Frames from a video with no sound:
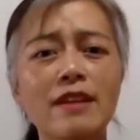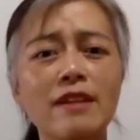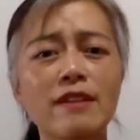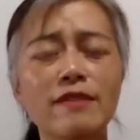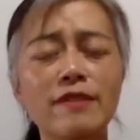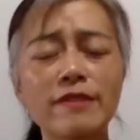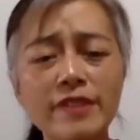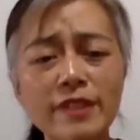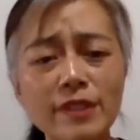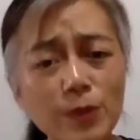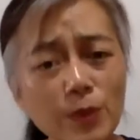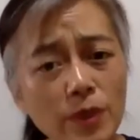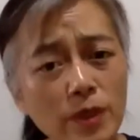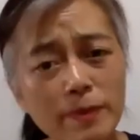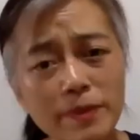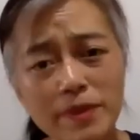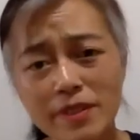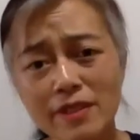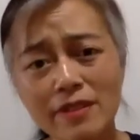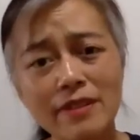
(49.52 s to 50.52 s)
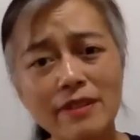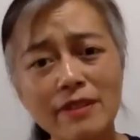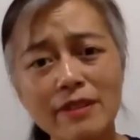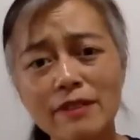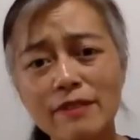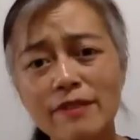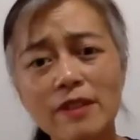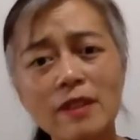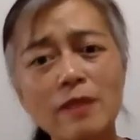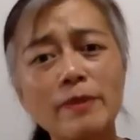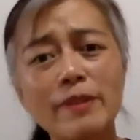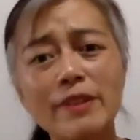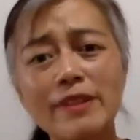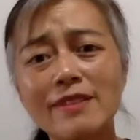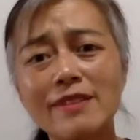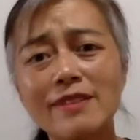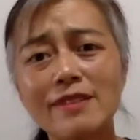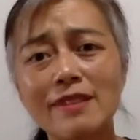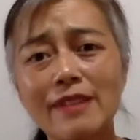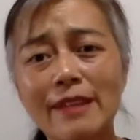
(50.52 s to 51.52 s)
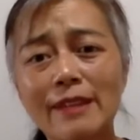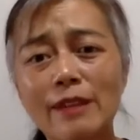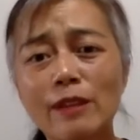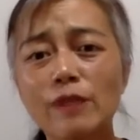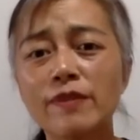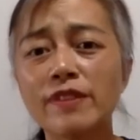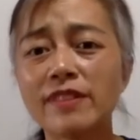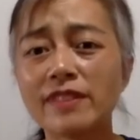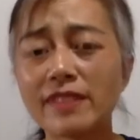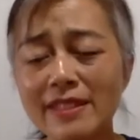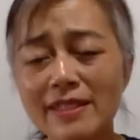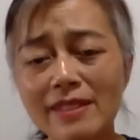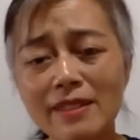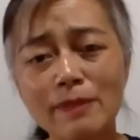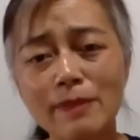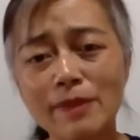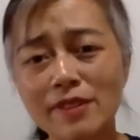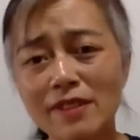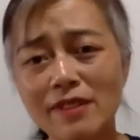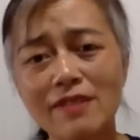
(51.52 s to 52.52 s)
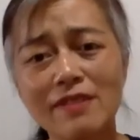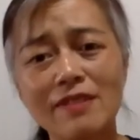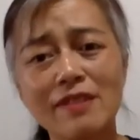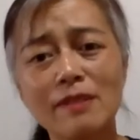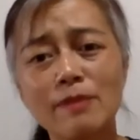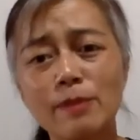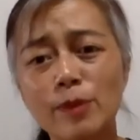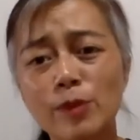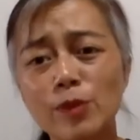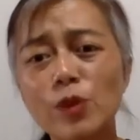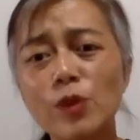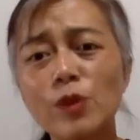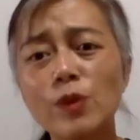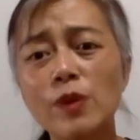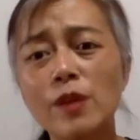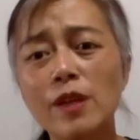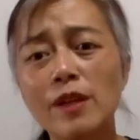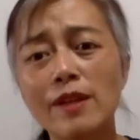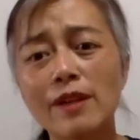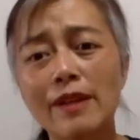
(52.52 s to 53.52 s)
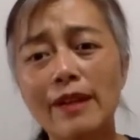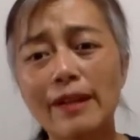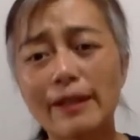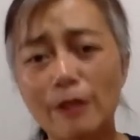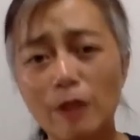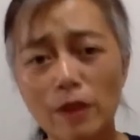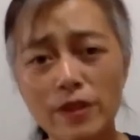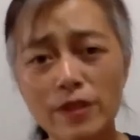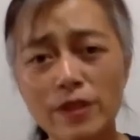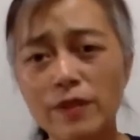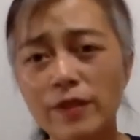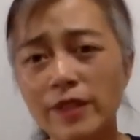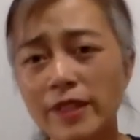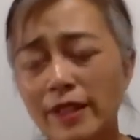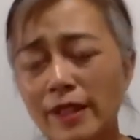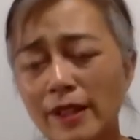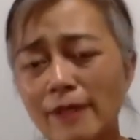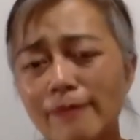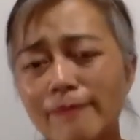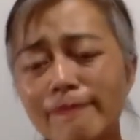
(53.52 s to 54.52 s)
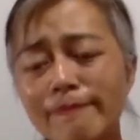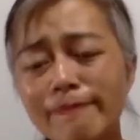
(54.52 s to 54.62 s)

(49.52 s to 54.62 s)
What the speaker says: 53% in the Philippines, and over 60% in Peru and Costa Rica.